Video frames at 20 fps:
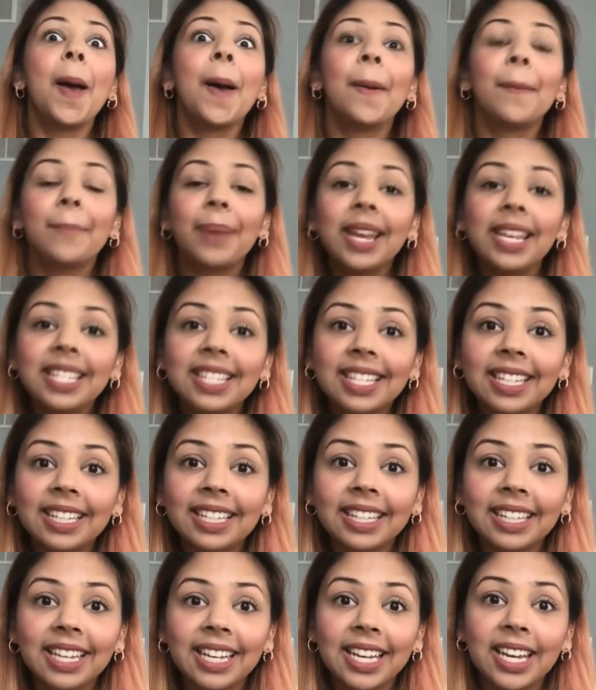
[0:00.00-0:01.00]

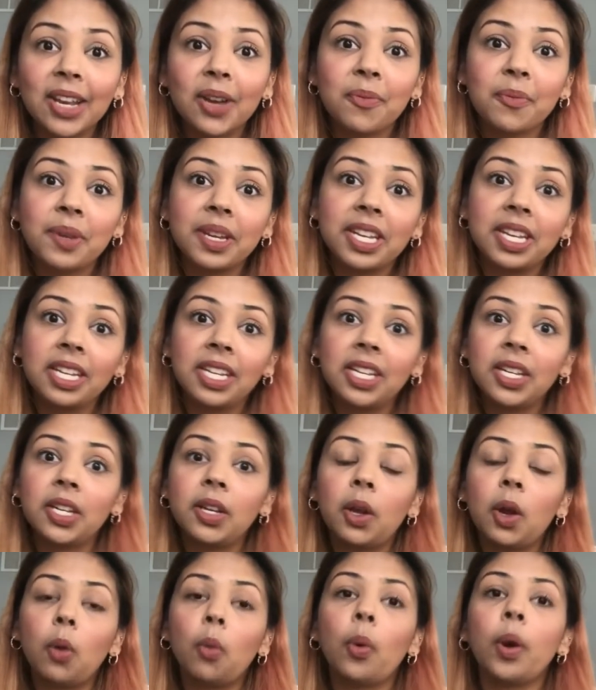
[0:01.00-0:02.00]
basically,
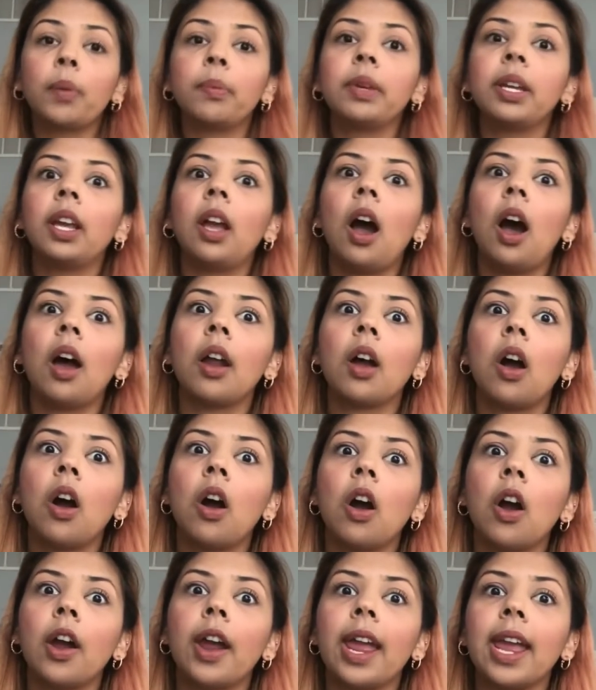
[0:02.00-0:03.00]
when we got
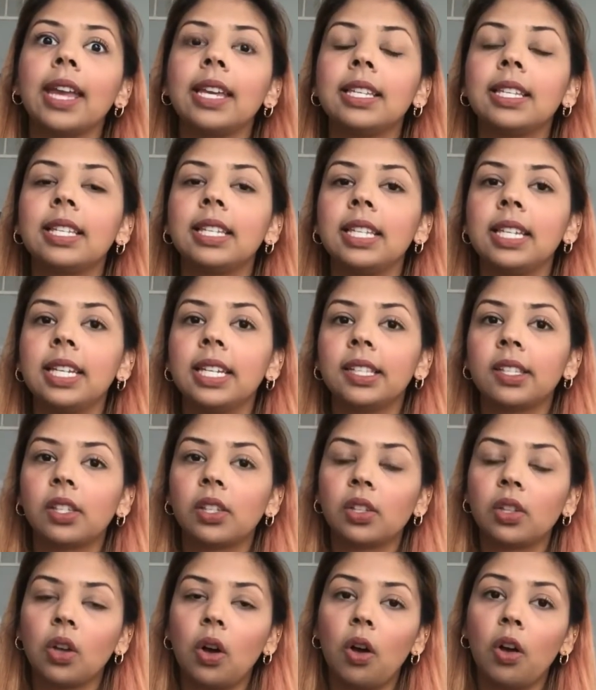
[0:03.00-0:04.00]
our AC
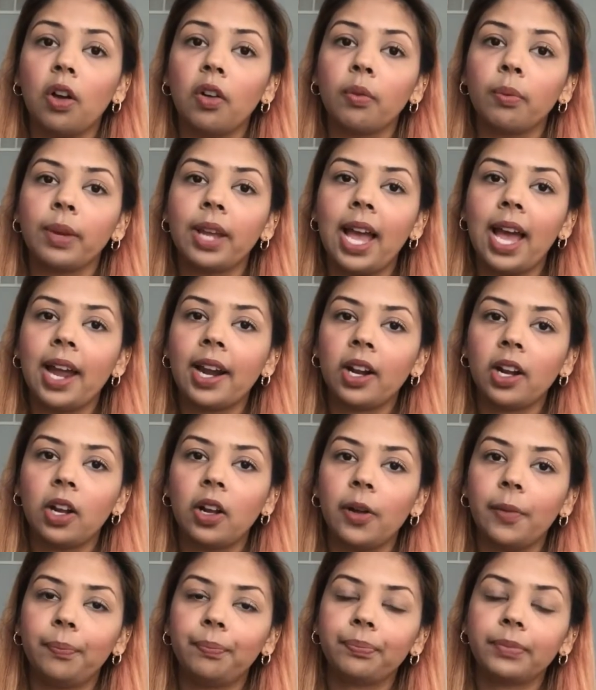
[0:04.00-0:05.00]
installed, we
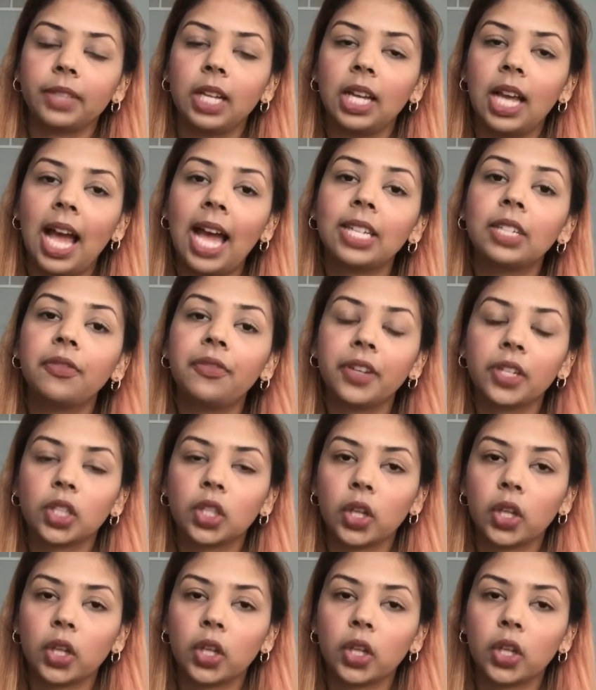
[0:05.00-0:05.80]
had to fix our